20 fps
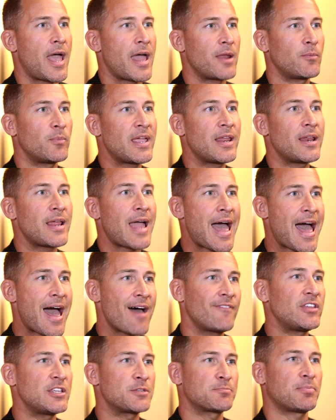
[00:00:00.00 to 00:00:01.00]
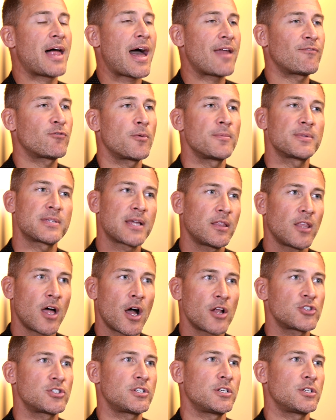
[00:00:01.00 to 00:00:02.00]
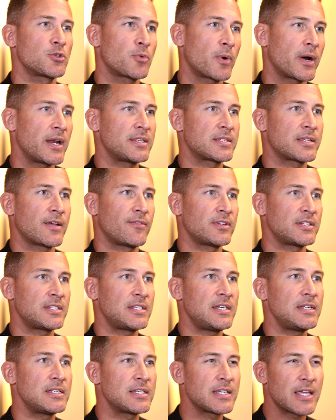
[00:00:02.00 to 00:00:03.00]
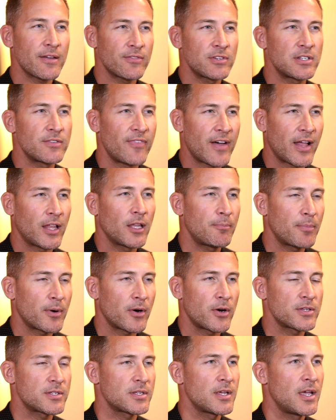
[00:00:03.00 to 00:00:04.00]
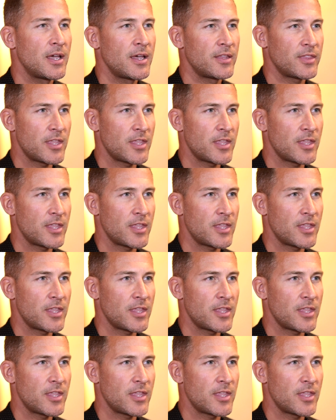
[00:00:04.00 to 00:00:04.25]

And we have these platforms that launched in 2017 to give developers